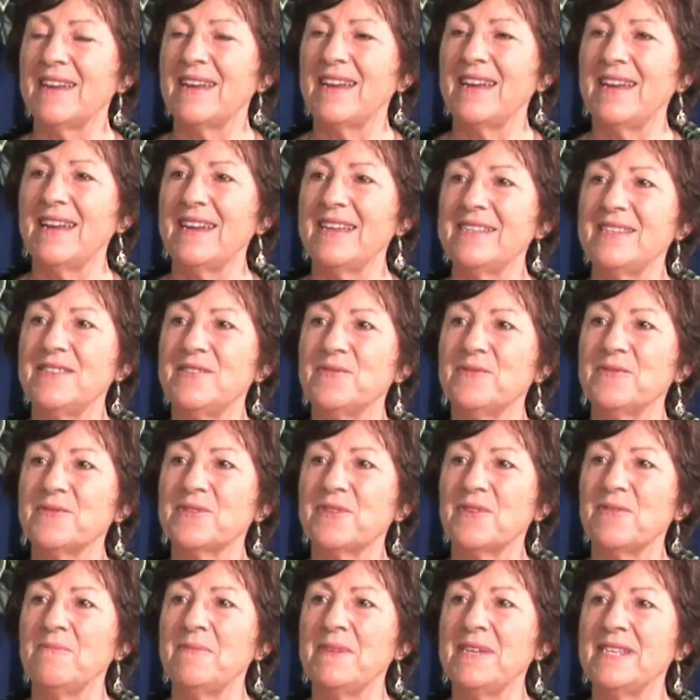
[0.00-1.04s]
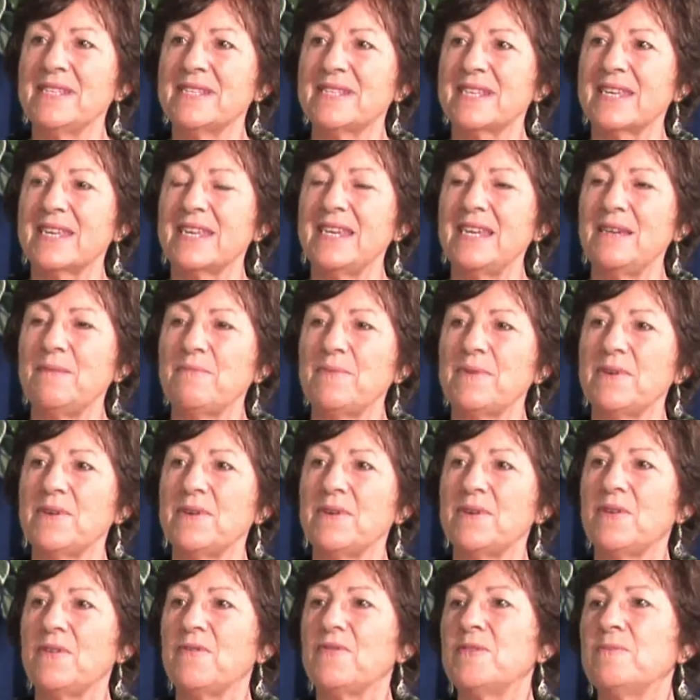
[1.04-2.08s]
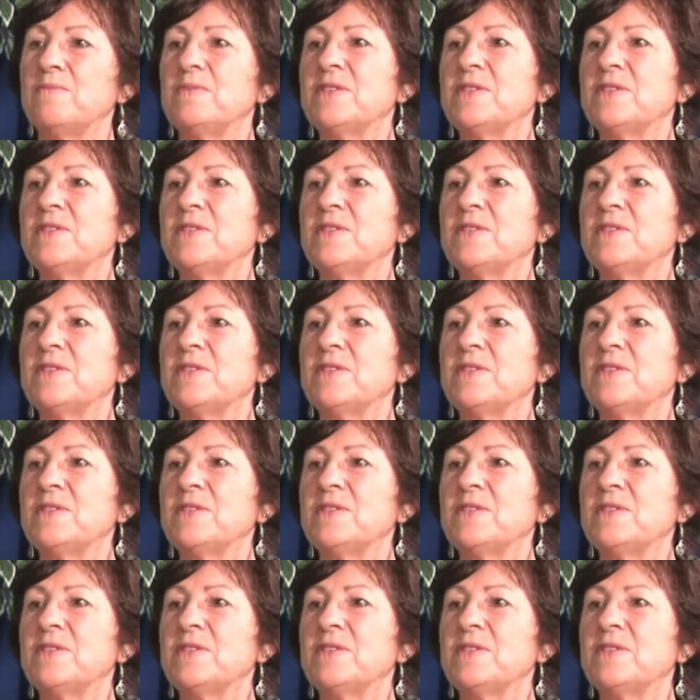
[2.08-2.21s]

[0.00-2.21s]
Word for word: and it also means the keeper of the